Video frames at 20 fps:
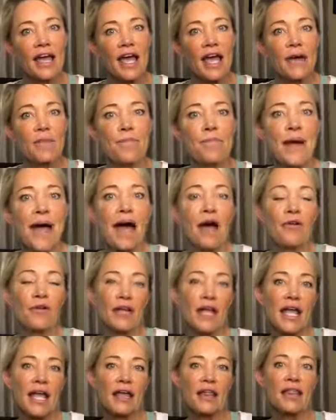about
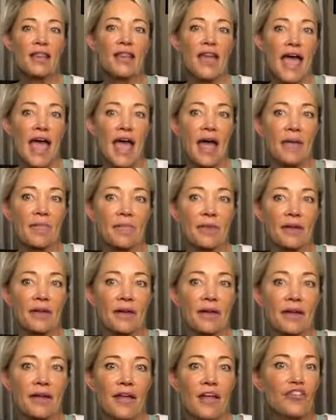them,
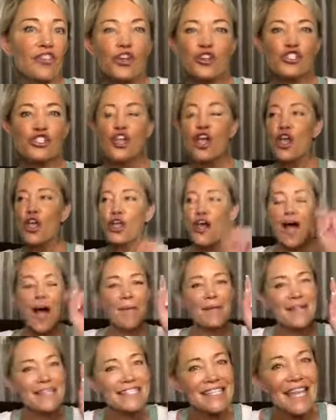I'm
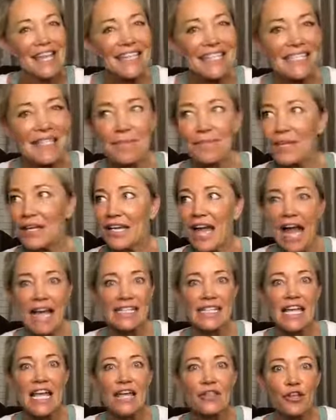going to tell you something, guys.
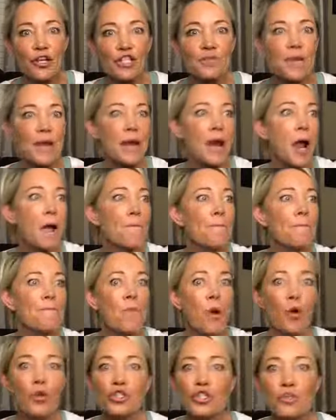There's been
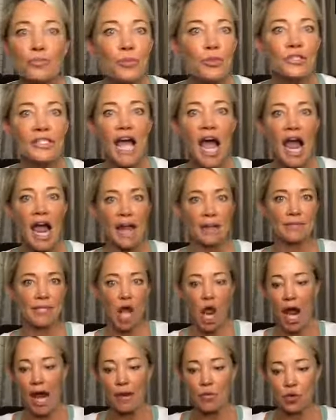multiple times
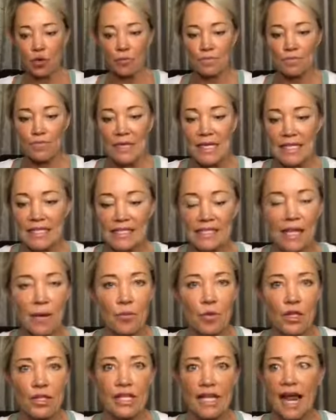I will meet
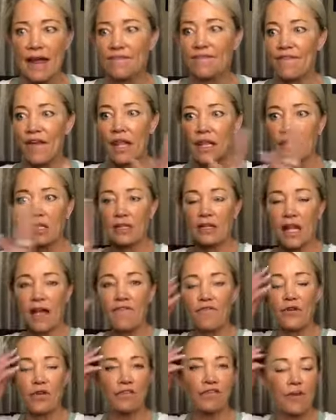someone that I fell in love
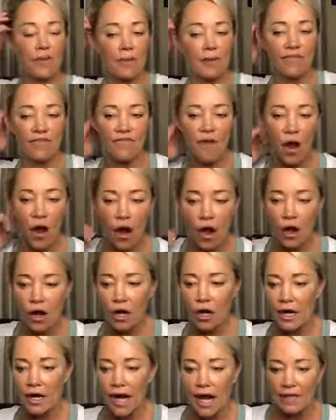with from
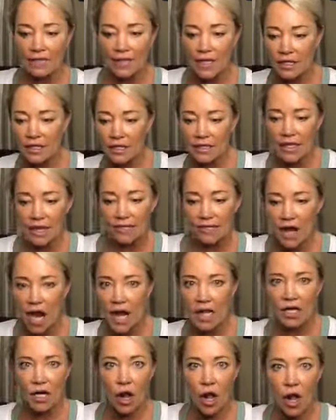afar, and I think that they've got
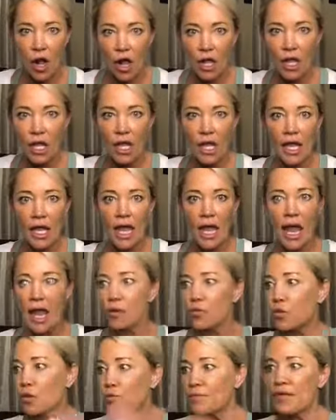it all, and
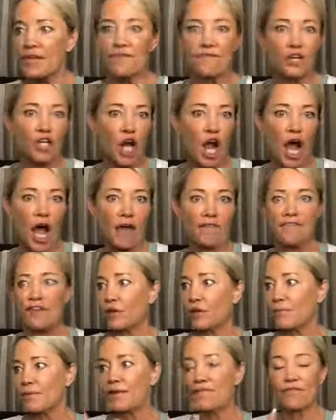we'll meet for coffee or
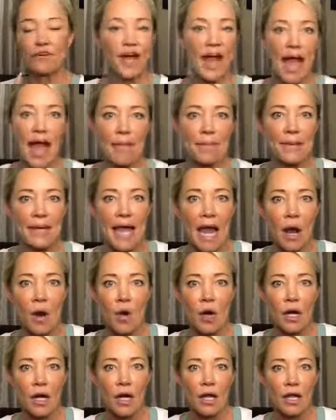meet for happy
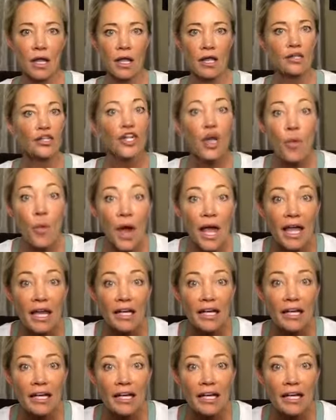hour. You know what?